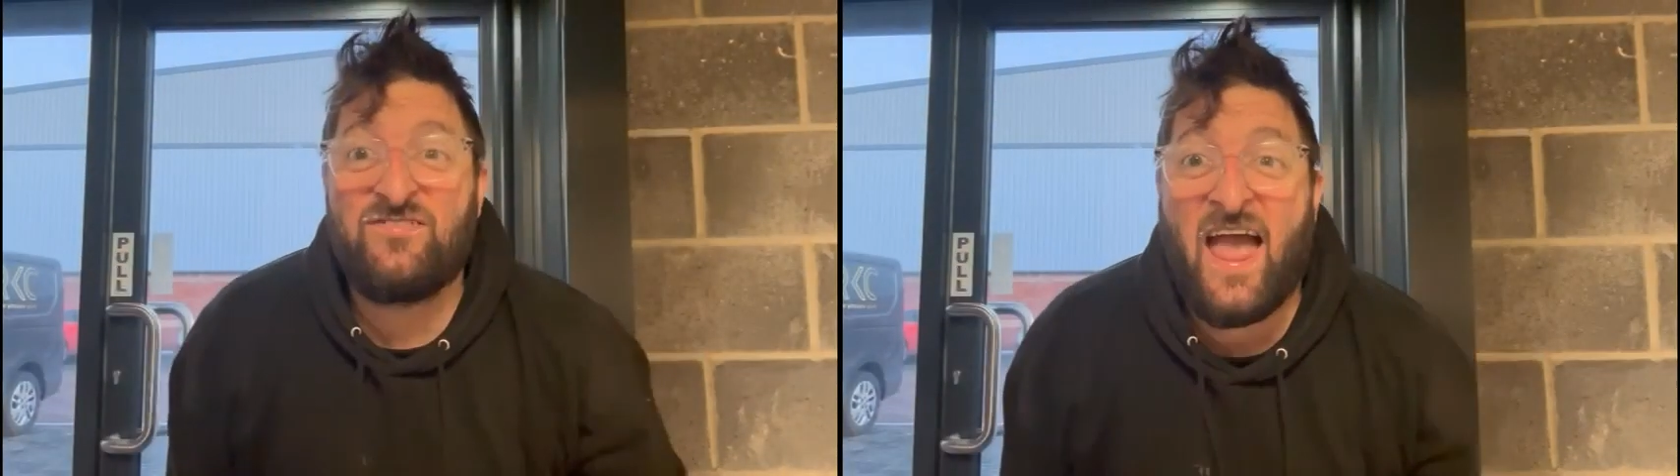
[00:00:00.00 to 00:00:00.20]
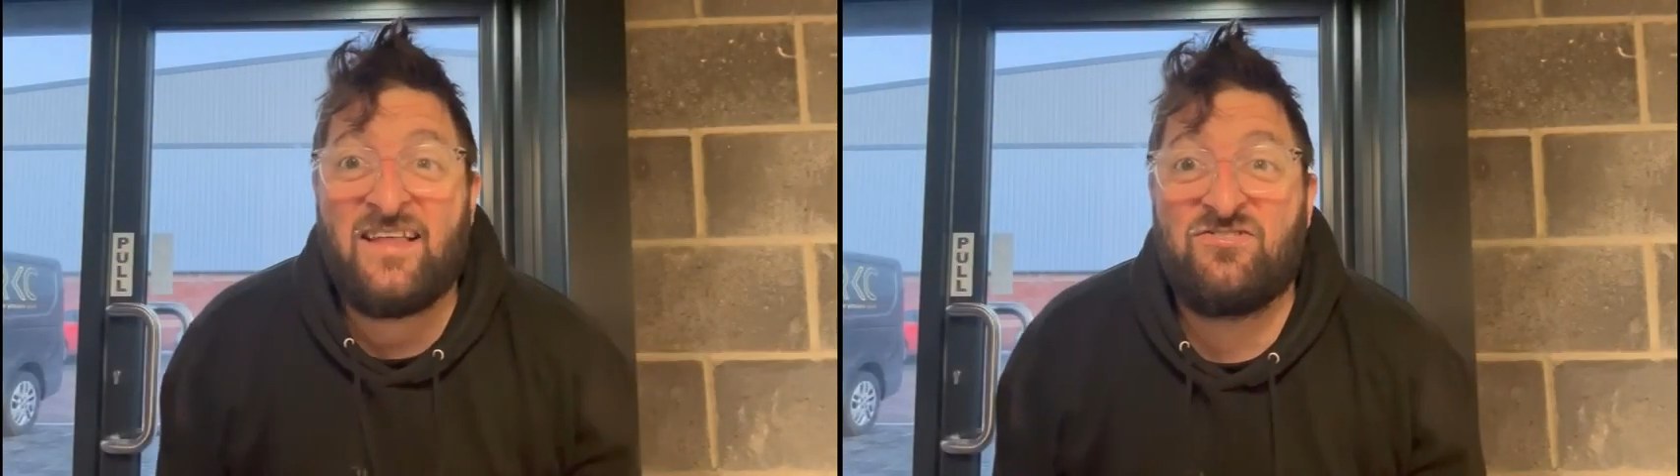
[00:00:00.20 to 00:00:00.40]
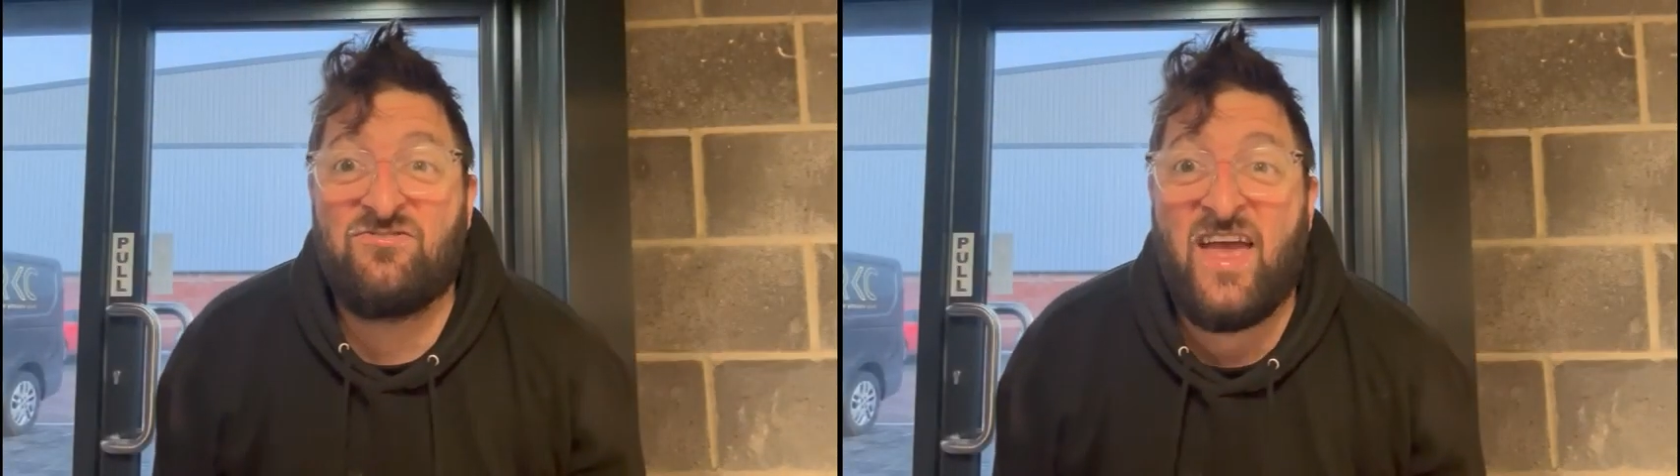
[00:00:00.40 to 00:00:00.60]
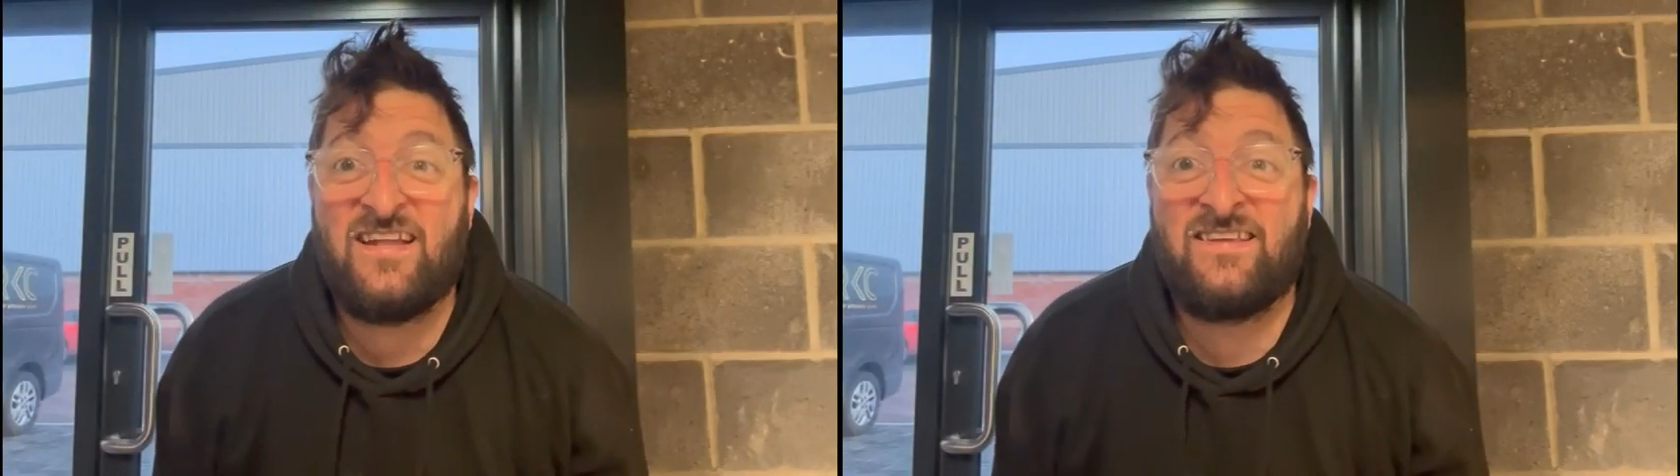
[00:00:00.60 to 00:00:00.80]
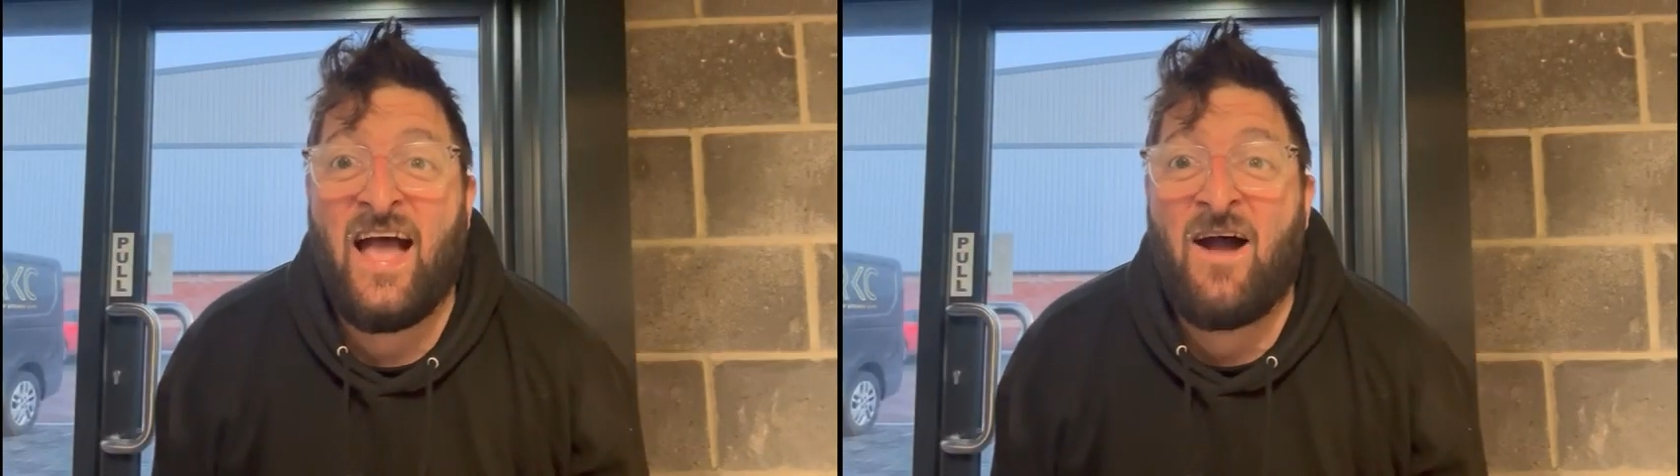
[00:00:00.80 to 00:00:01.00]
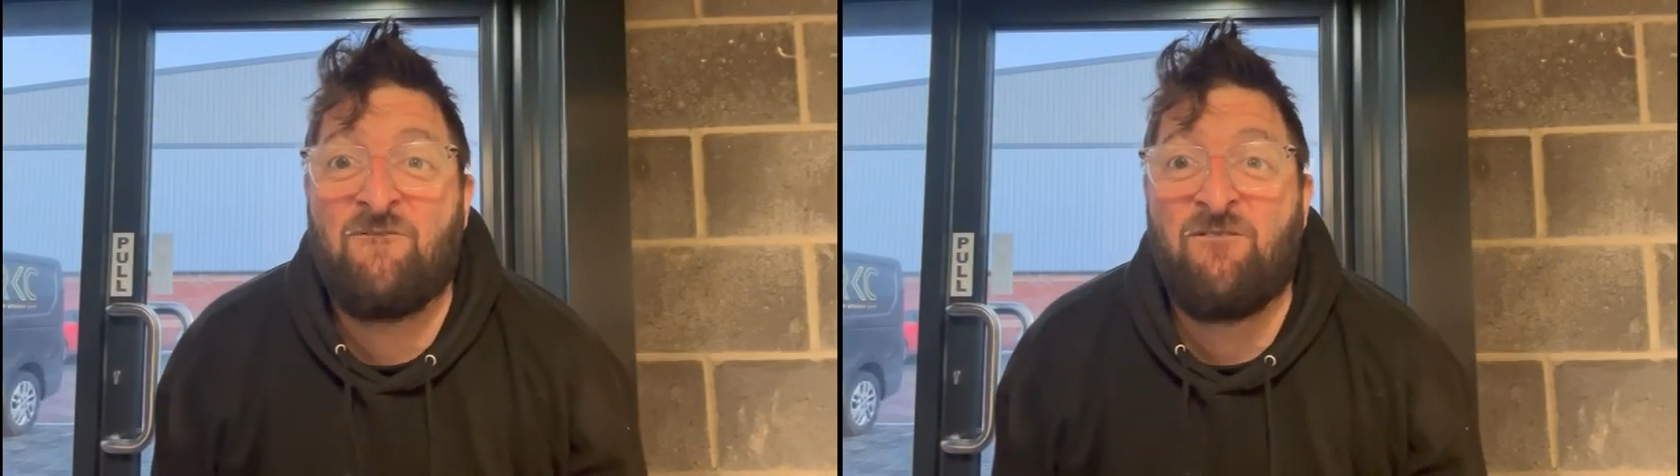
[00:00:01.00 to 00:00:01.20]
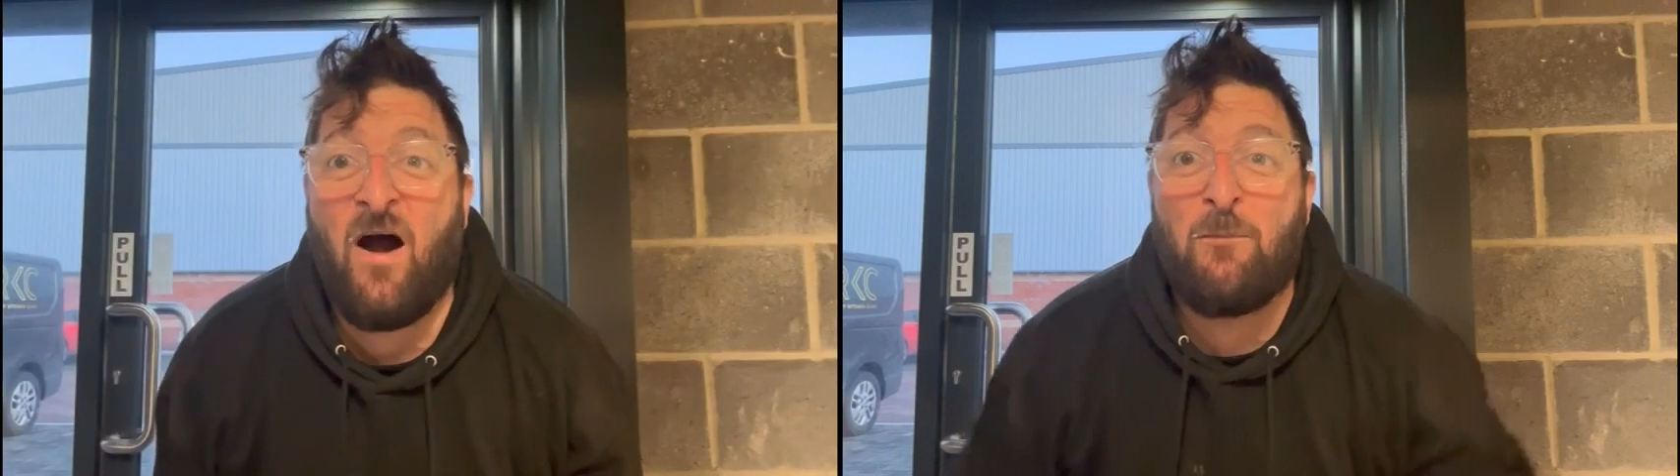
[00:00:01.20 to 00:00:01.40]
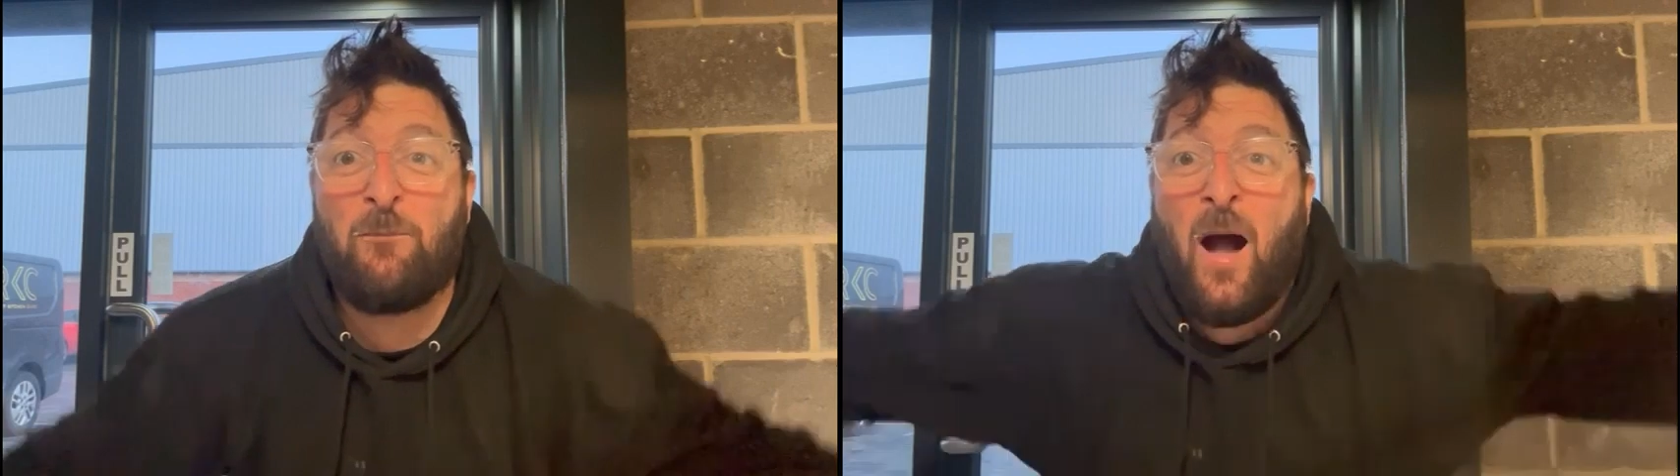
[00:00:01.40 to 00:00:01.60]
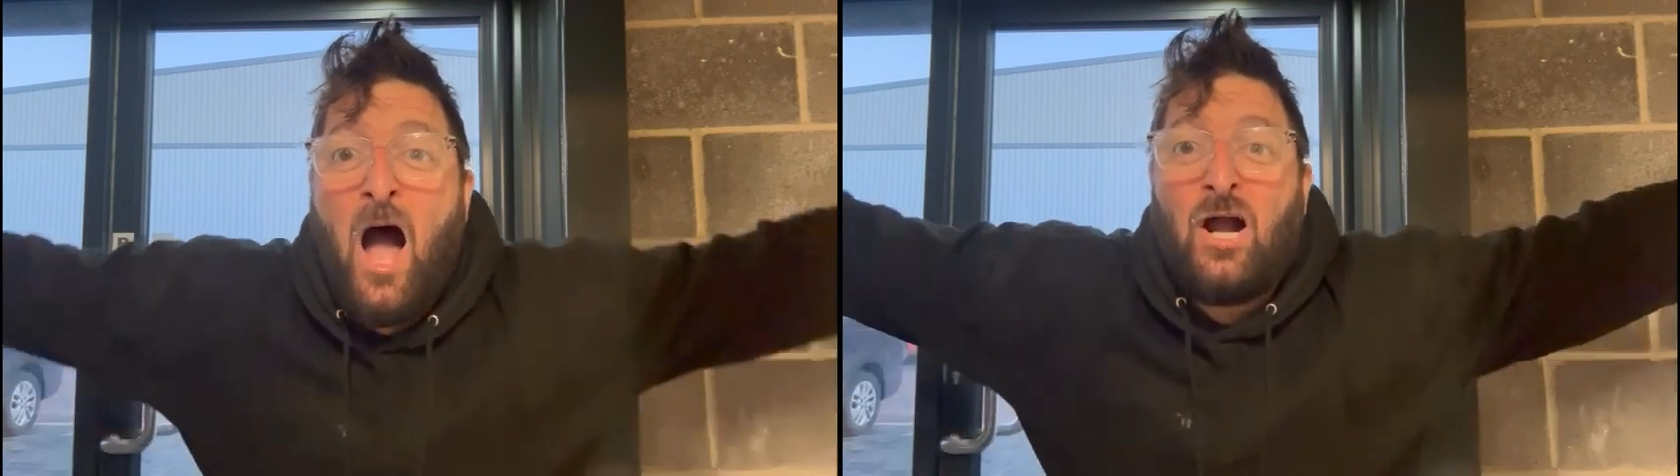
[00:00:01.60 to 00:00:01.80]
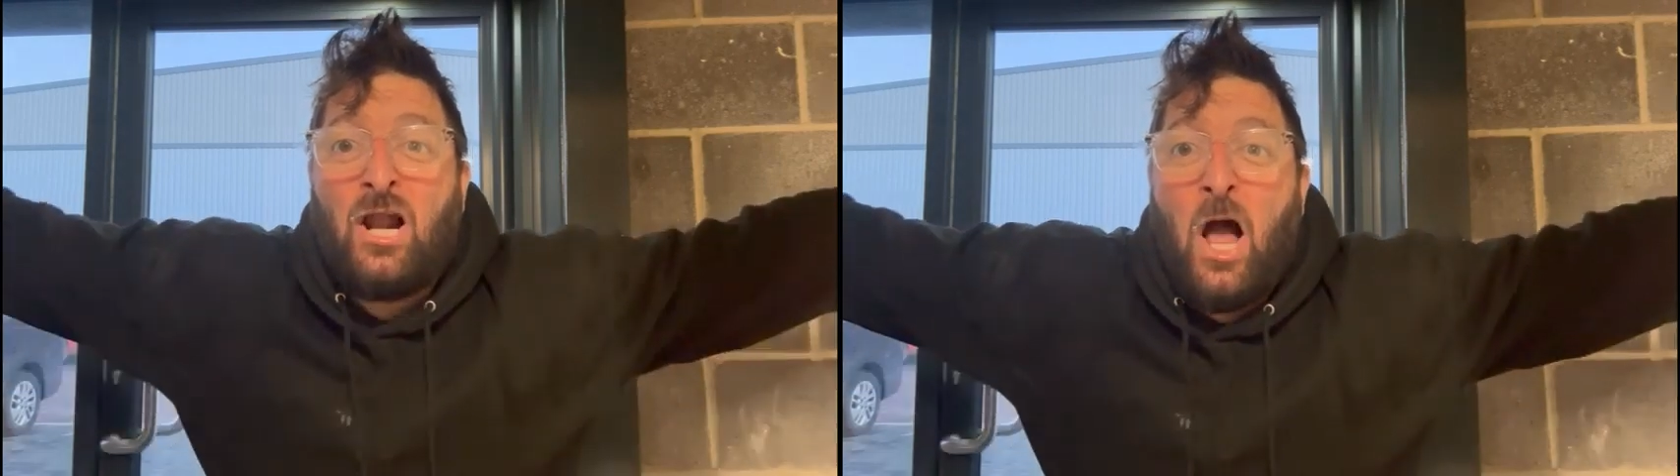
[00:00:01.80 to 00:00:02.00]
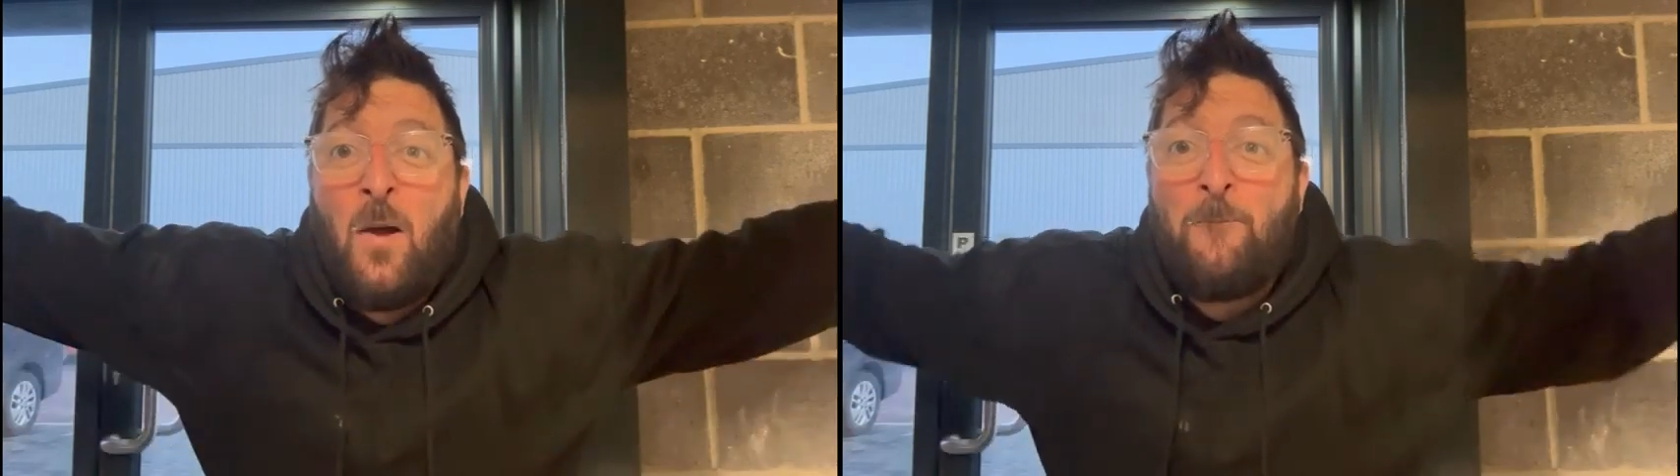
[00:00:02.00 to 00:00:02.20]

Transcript: Jets G Town Football Club